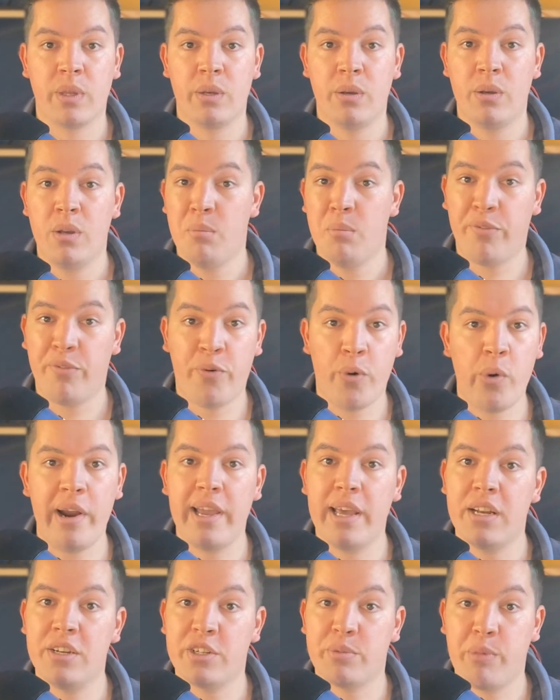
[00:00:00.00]
Before I
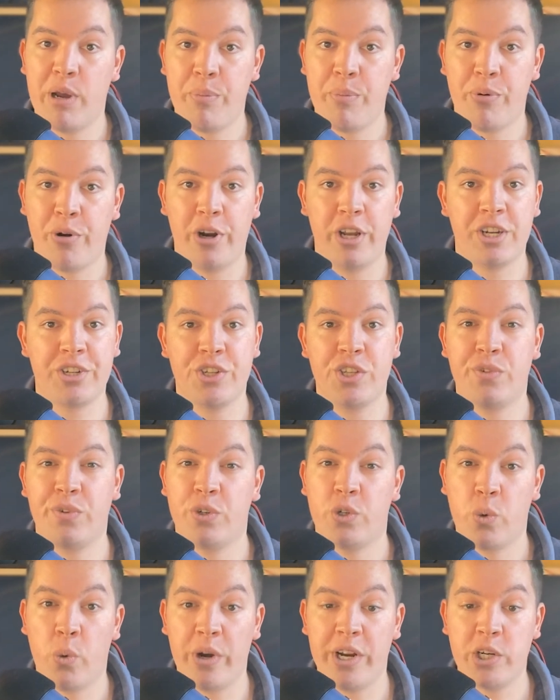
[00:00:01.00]
get into my predictions for
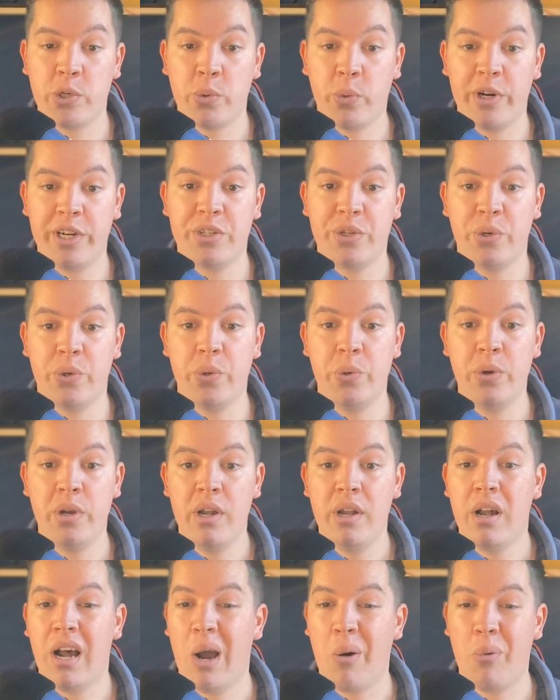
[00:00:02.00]
2022,
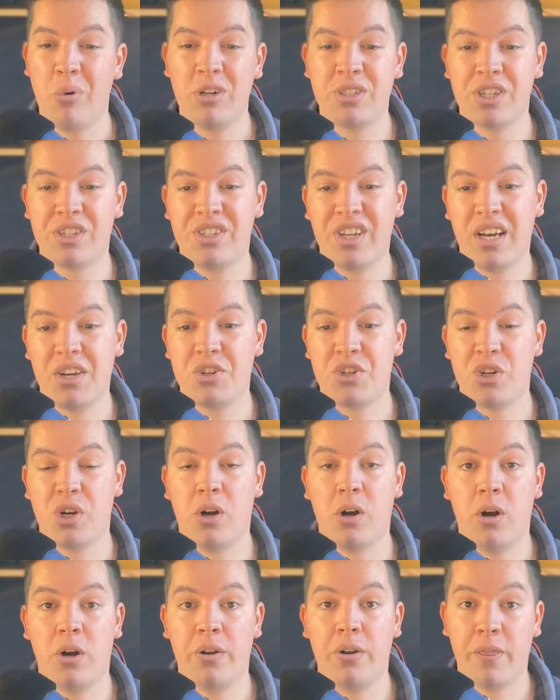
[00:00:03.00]
I wanted to touch
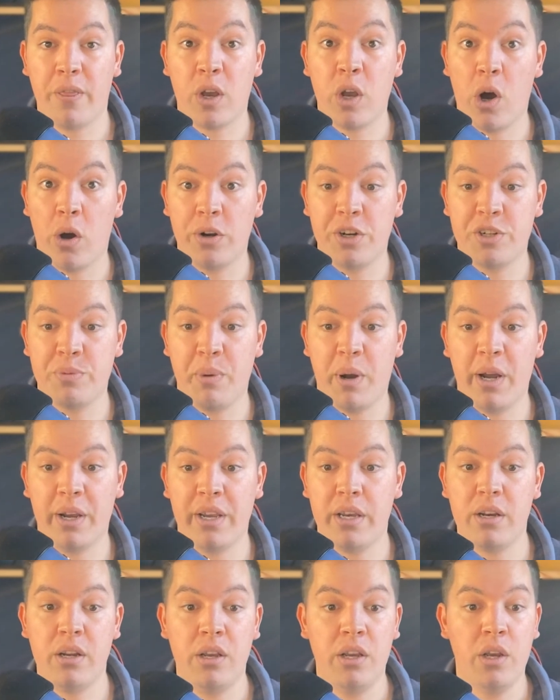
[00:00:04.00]
on the cottage
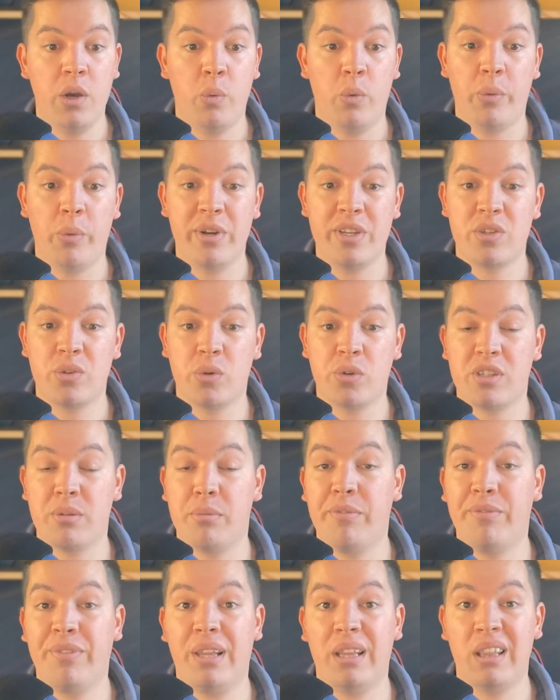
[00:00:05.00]
market, where we saw some
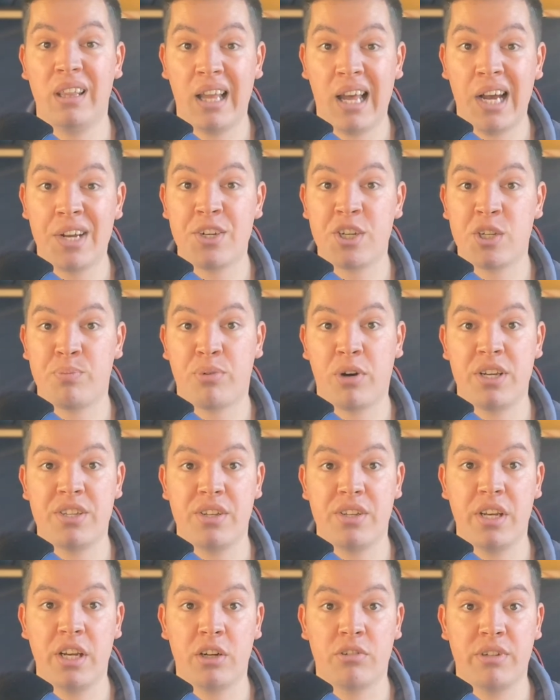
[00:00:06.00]
of the largest price
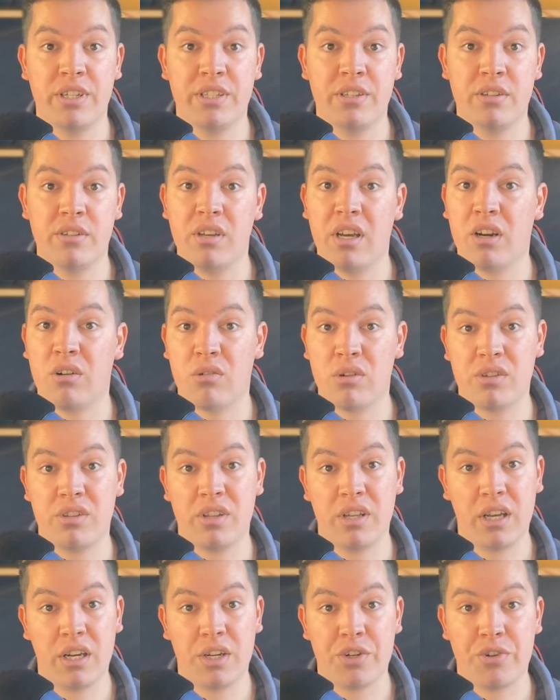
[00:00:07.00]
increases across the
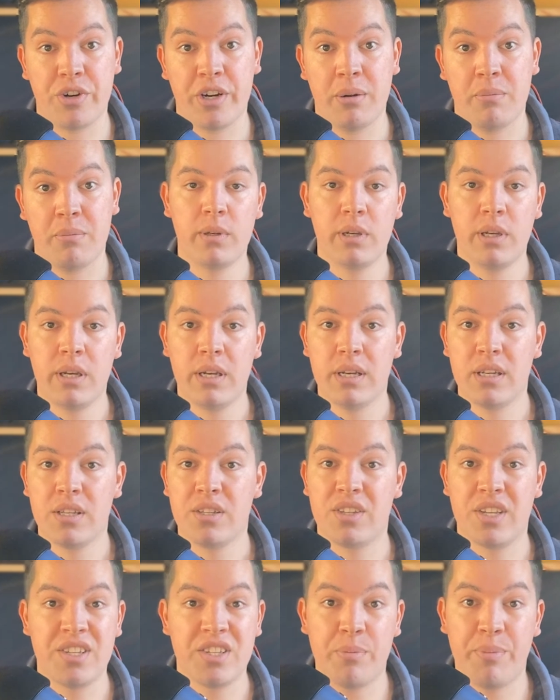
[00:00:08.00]
country.
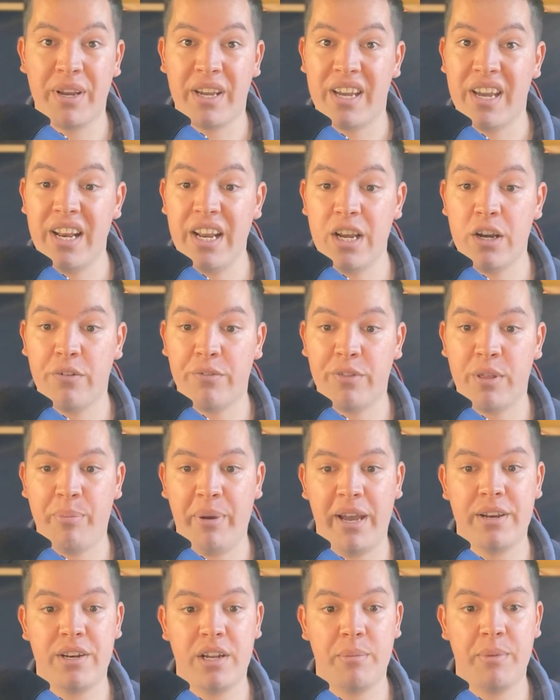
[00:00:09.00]
Since the beginning of the
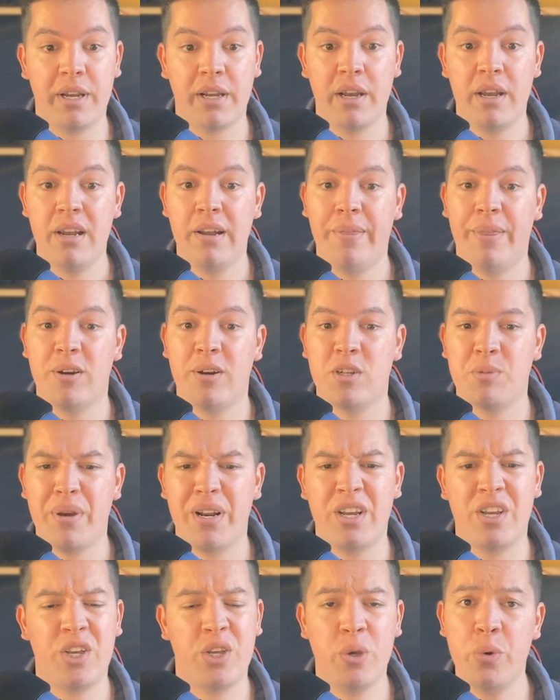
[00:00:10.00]
pandemic, there has been a
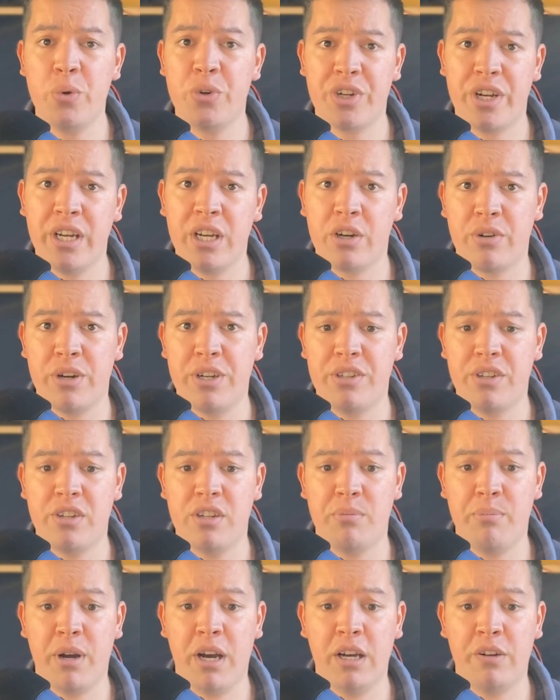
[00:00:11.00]
huge increase in
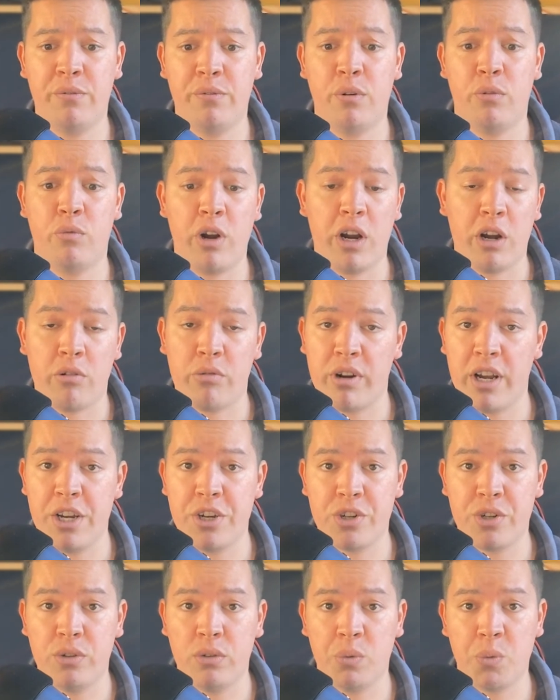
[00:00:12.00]
demand for
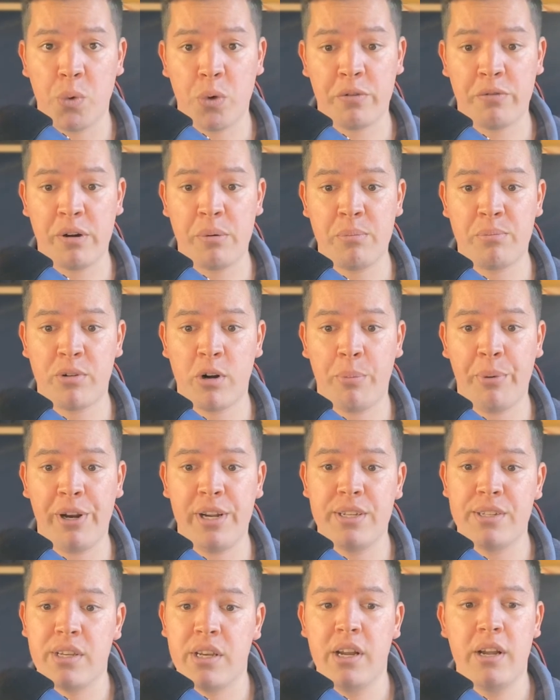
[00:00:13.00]
recreational waterfront
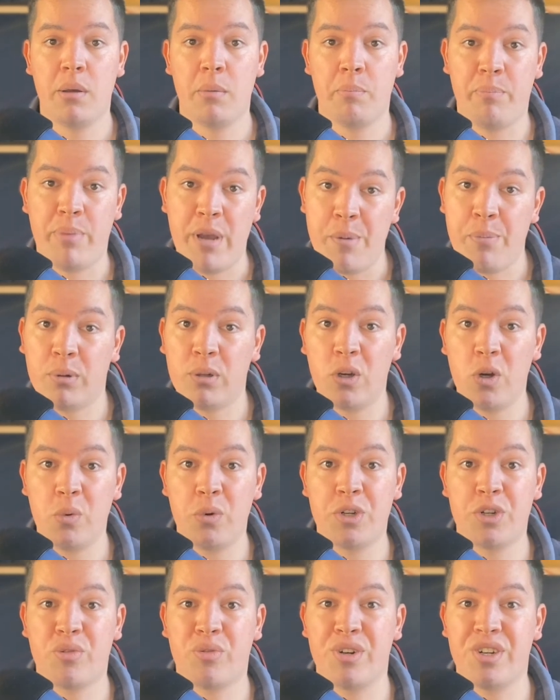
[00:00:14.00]
properties. People who would
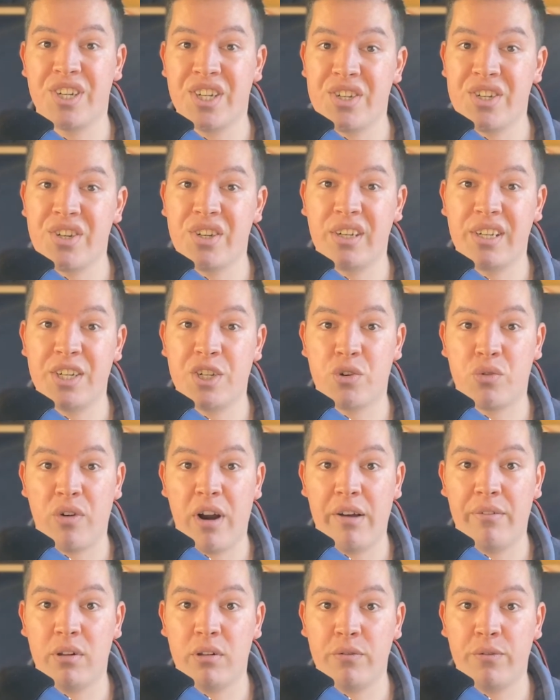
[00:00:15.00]
traditionally
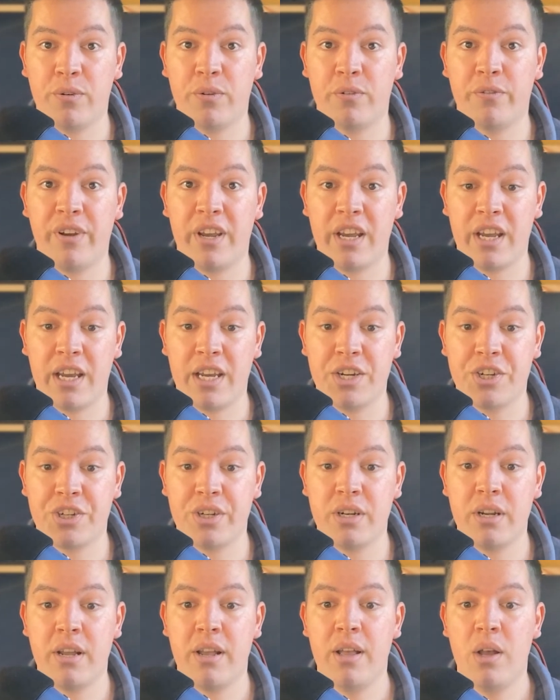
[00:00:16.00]
travel for
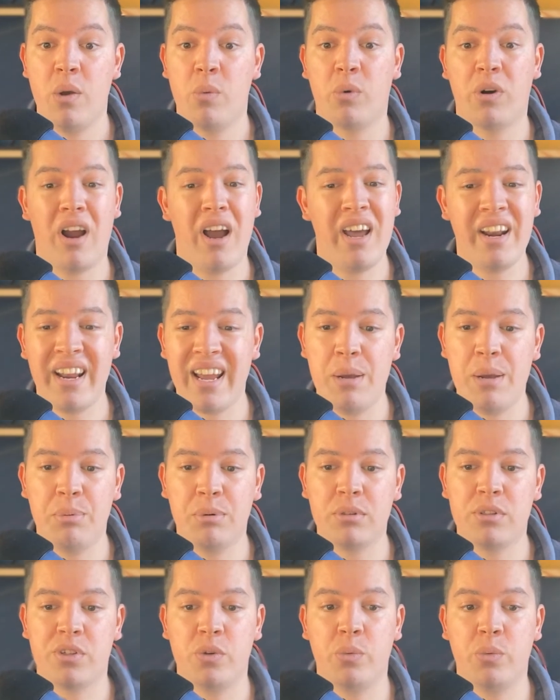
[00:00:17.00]
vacation were
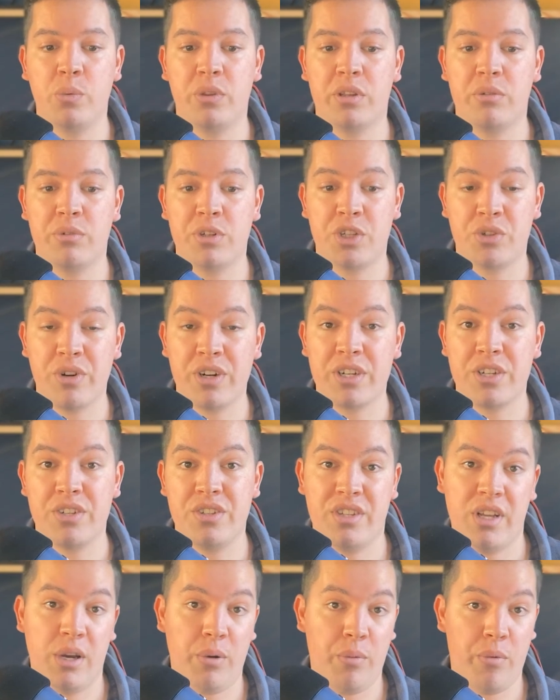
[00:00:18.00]
unable to with the restrictions
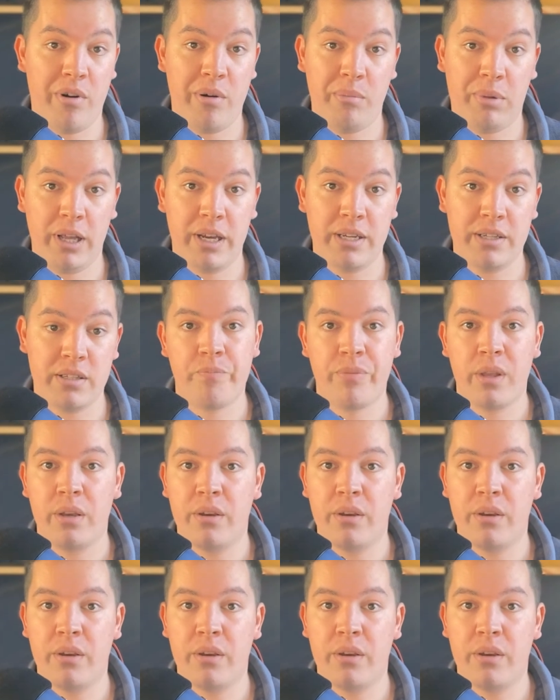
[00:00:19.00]
that were in place.